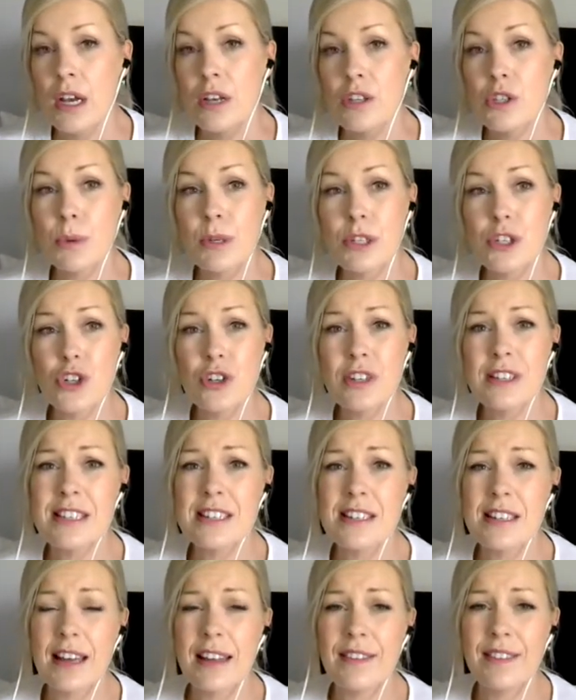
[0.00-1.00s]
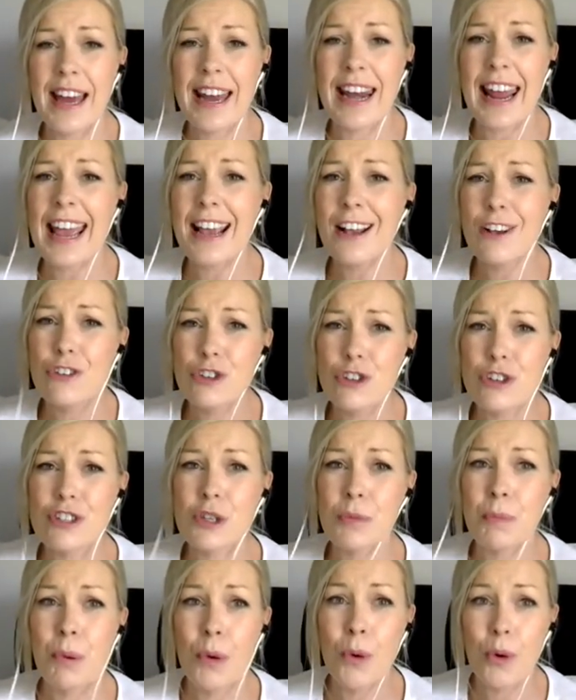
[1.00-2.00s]
So it's just that extra
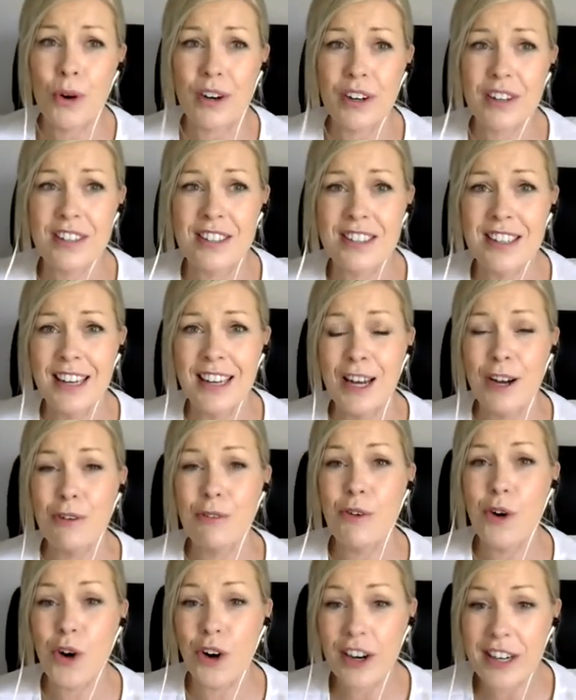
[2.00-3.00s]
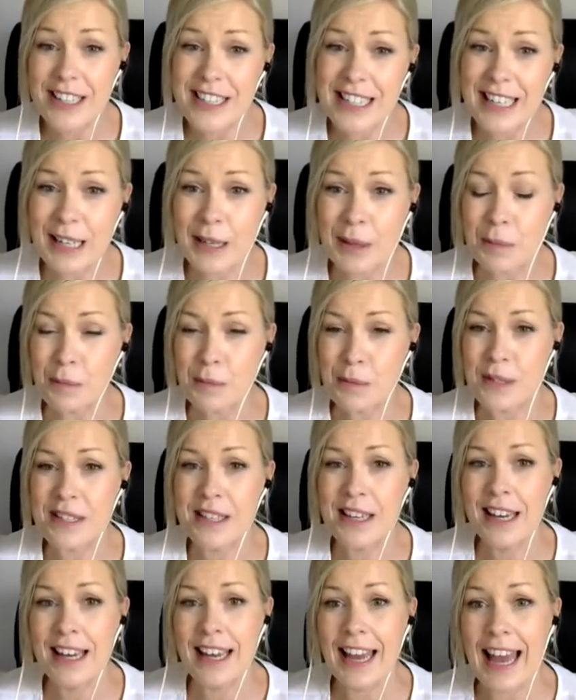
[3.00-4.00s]
support for teams
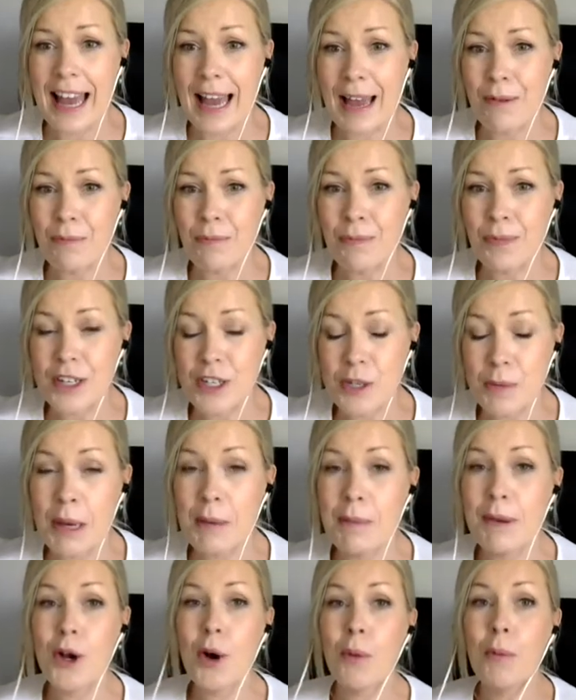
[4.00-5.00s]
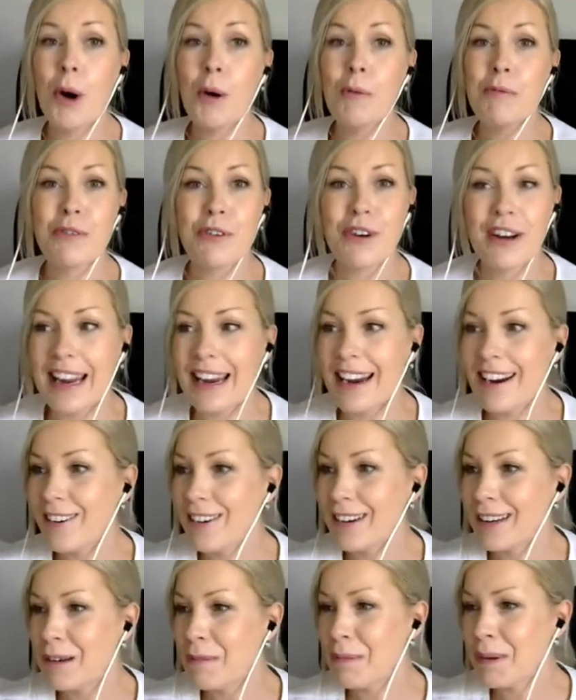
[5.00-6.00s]
um, to maybe come up for air
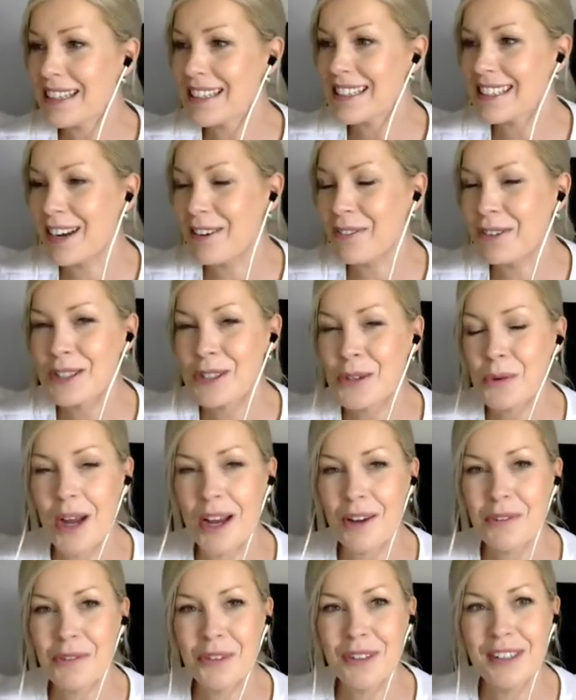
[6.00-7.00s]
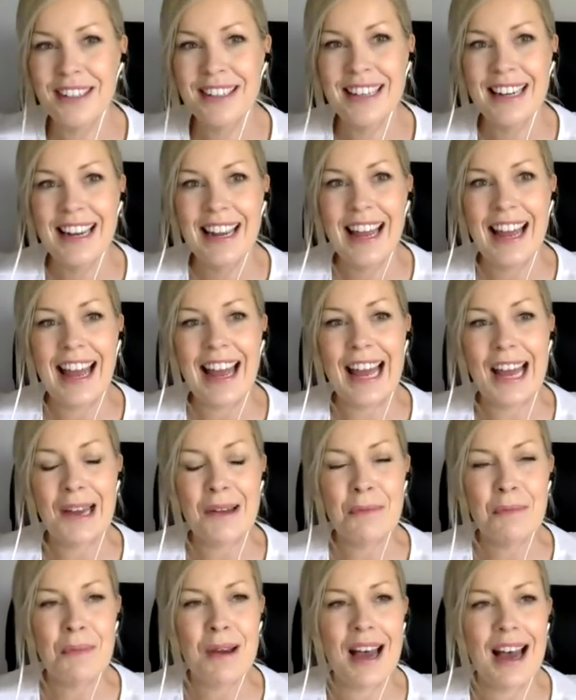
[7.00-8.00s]
a little bit every so often
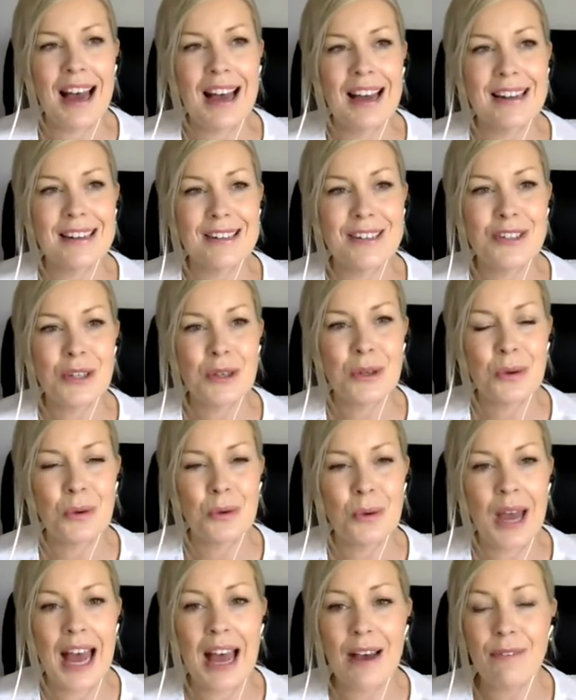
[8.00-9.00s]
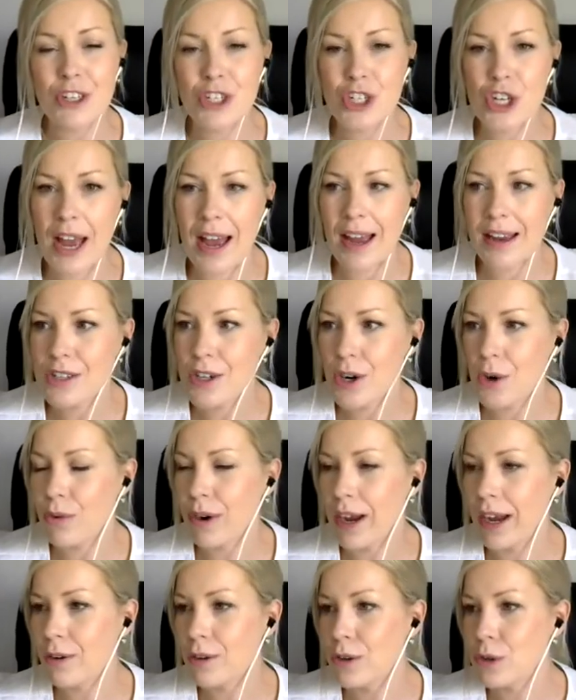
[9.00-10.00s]
um, and to have a chat
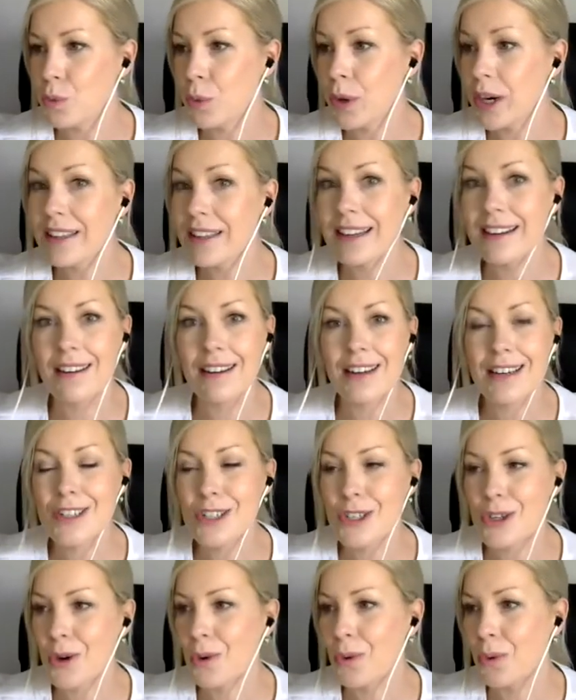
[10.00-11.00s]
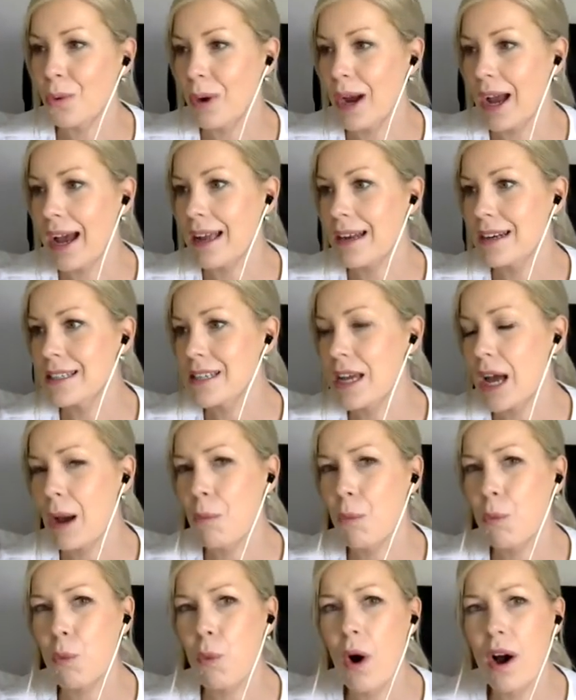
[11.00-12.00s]
around where they'd like to go and,
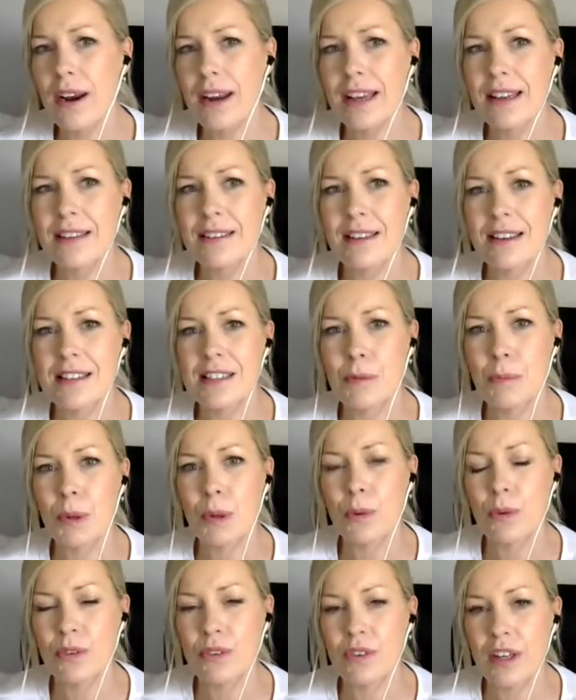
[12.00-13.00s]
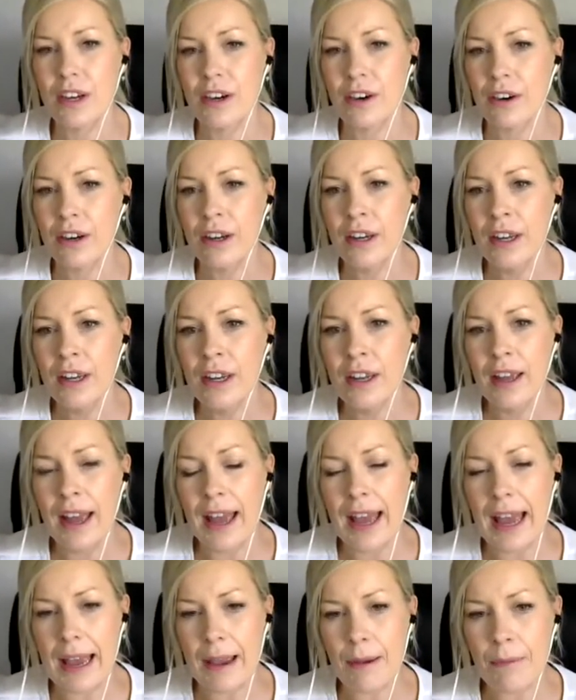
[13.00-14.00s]
and what is, I suppose, their,
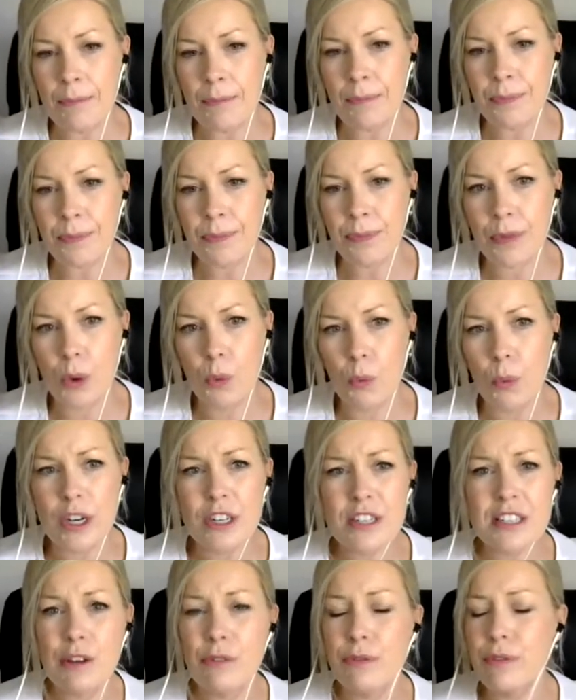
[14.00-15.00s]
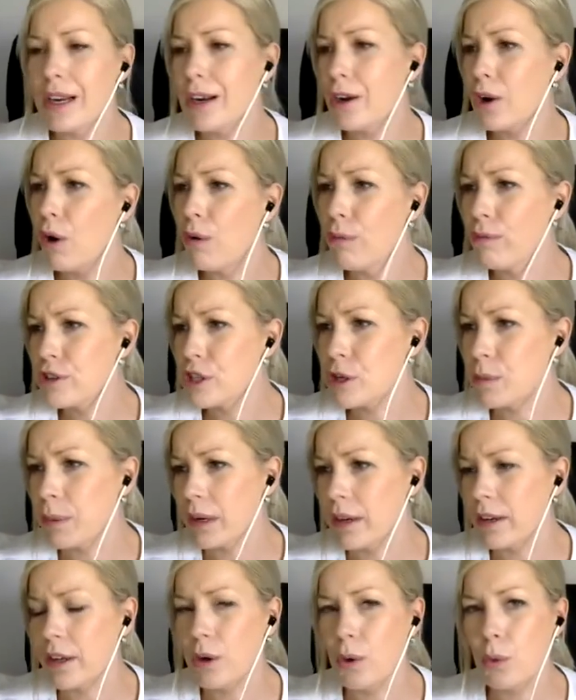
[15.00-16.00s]
um, where do they feel
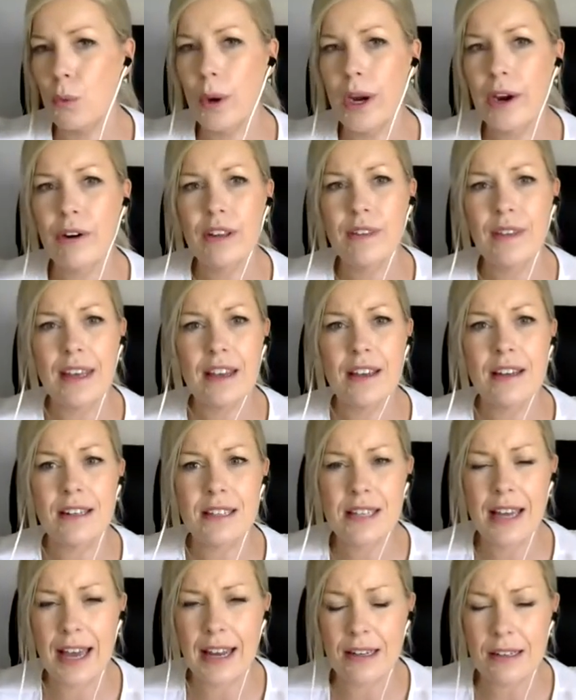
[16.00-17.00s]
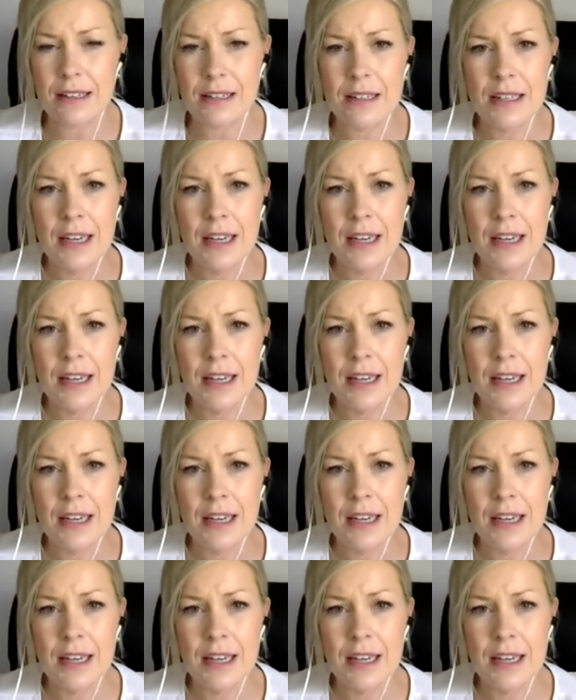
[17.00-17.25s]
comfortable? You know, where are they content?